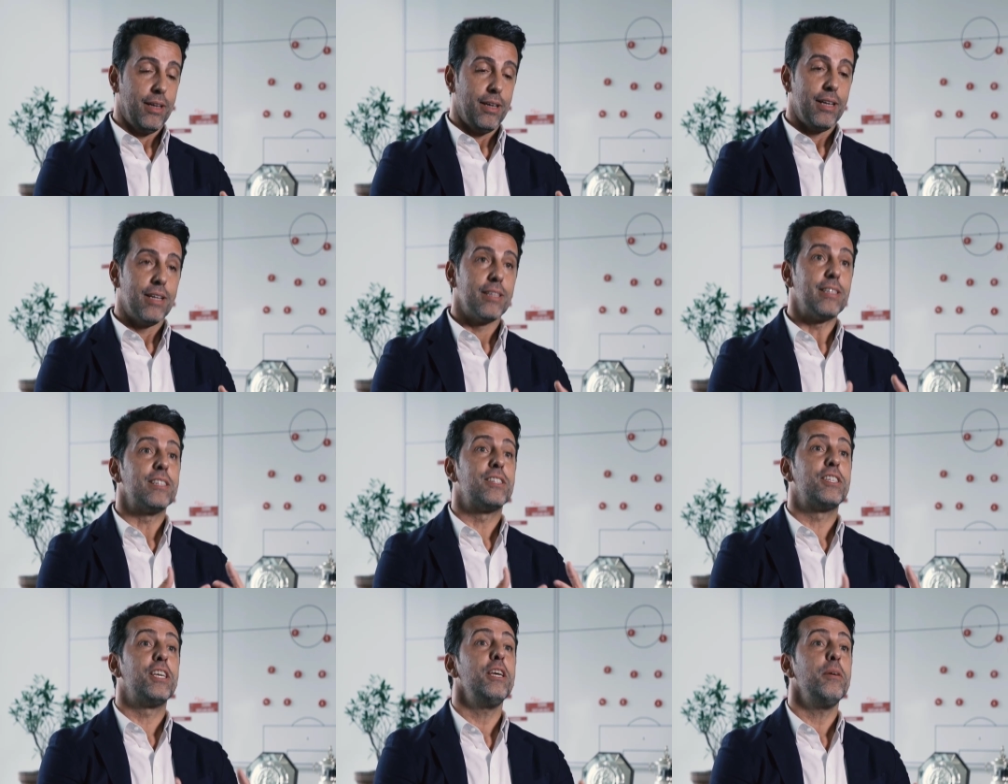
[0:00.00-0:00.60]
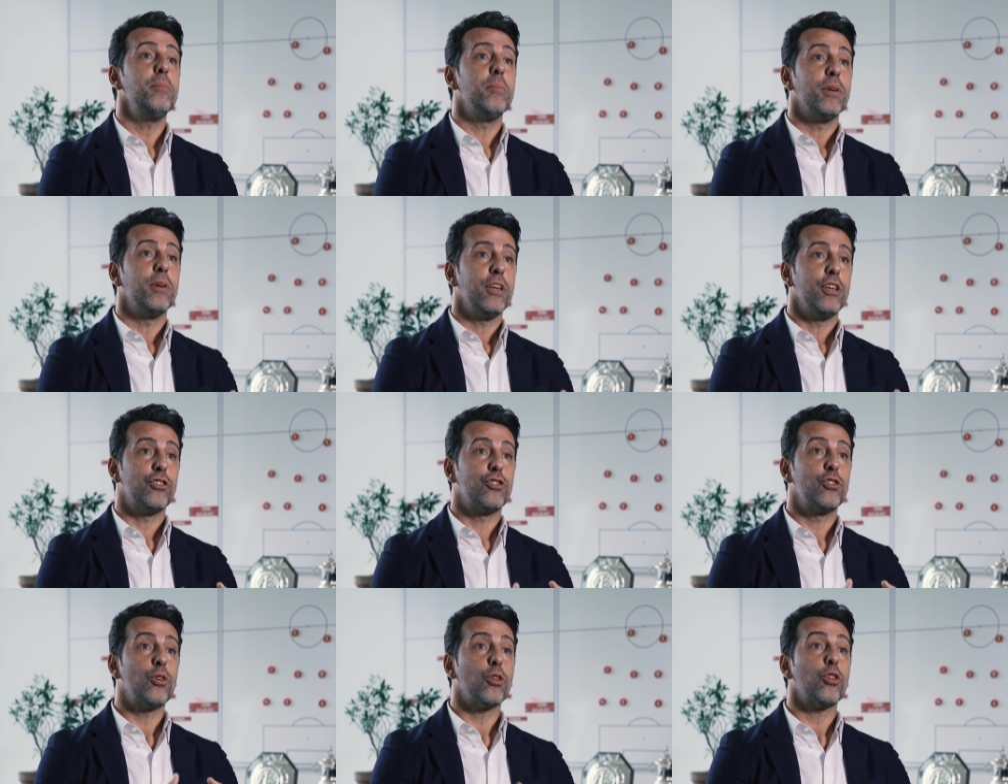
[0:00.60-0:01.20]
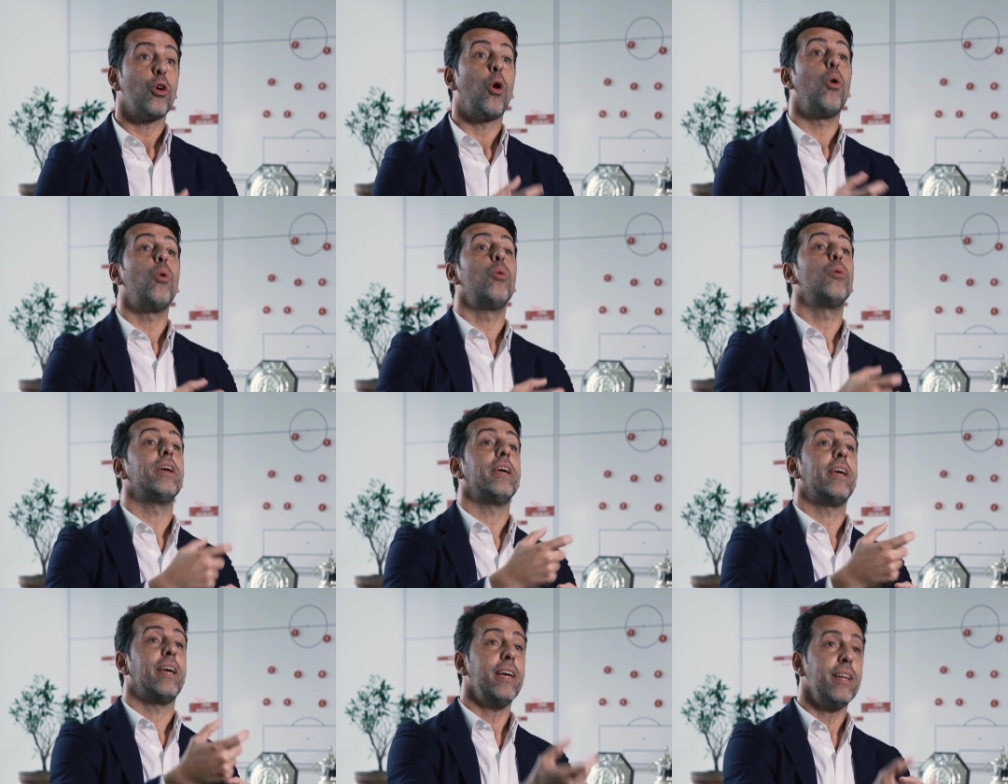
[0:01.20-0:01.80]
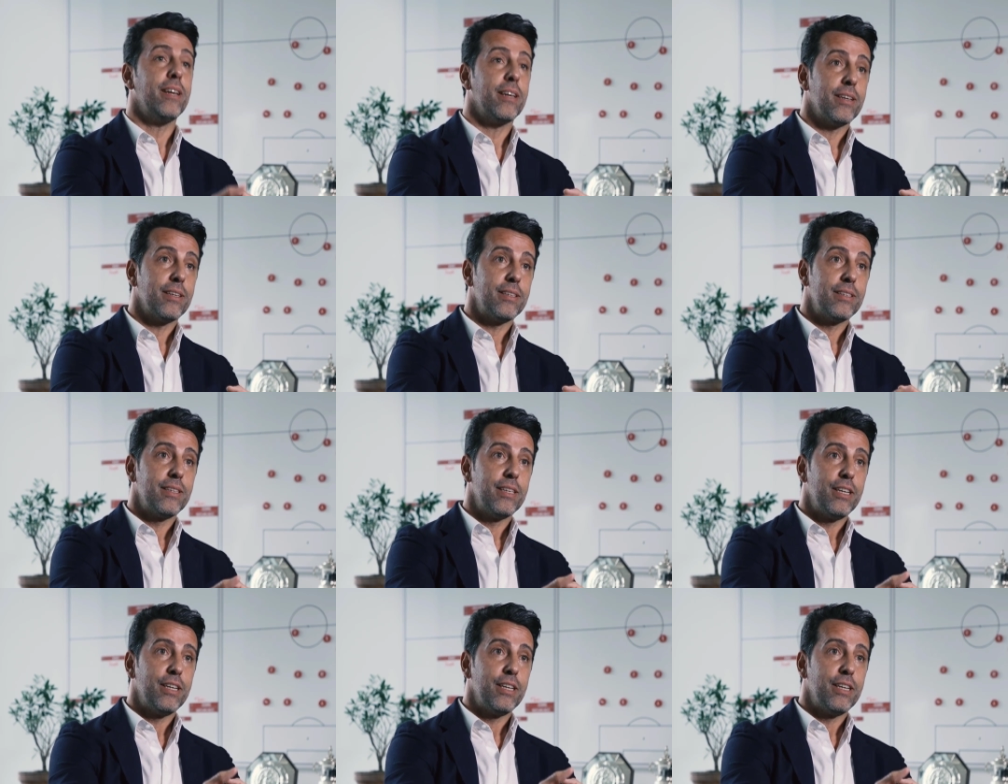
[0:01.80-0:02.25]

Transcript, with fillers: the team. It's not only him.